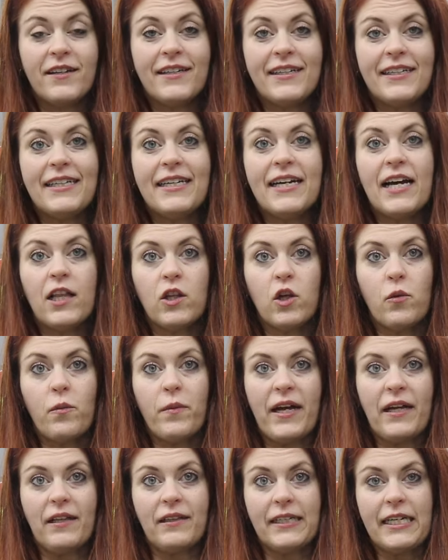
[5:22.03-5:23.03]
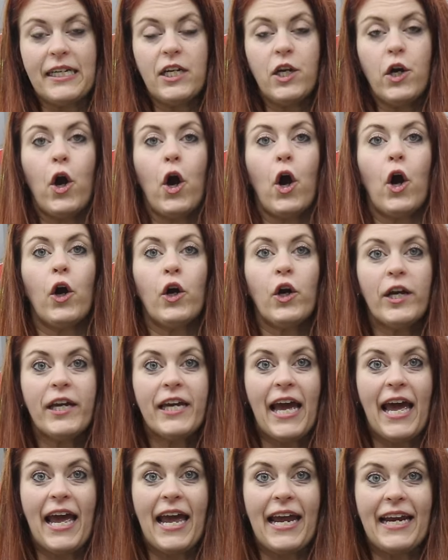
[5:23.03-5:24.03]
yellow belly
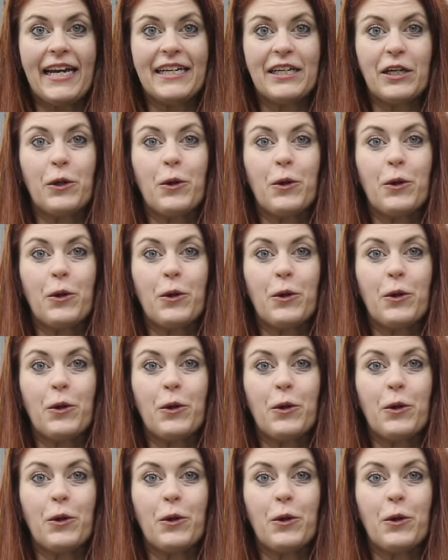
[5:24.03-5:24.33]
hurricane